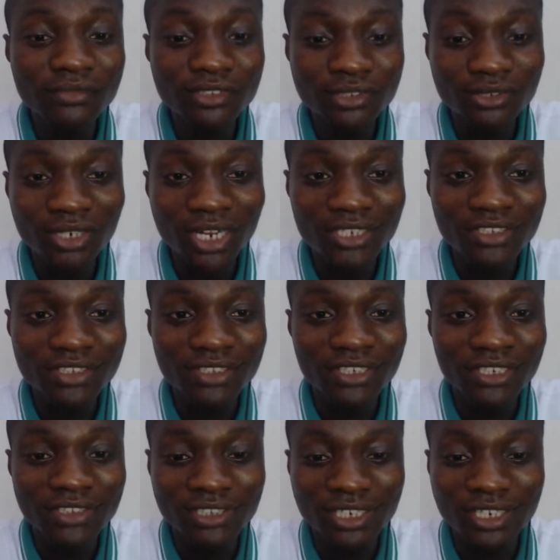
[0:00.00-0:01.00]
so that
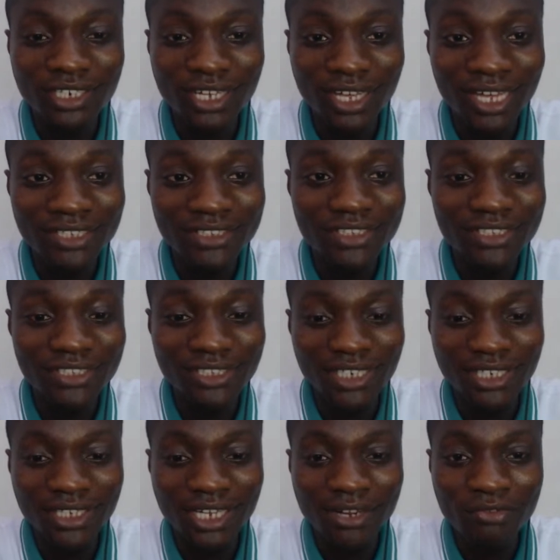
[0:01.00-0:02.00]
it can get the
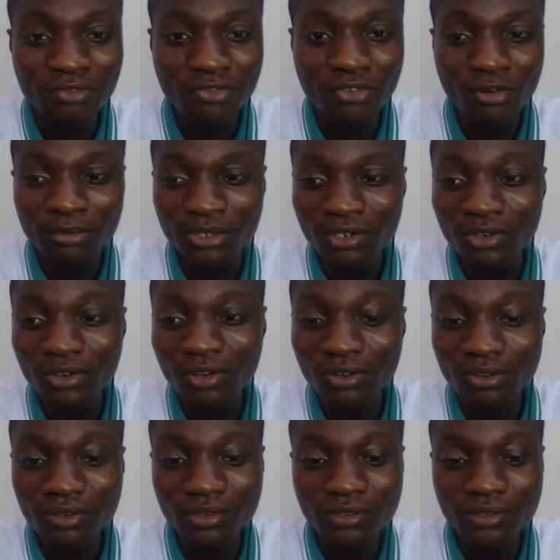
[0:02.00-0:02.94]
data from your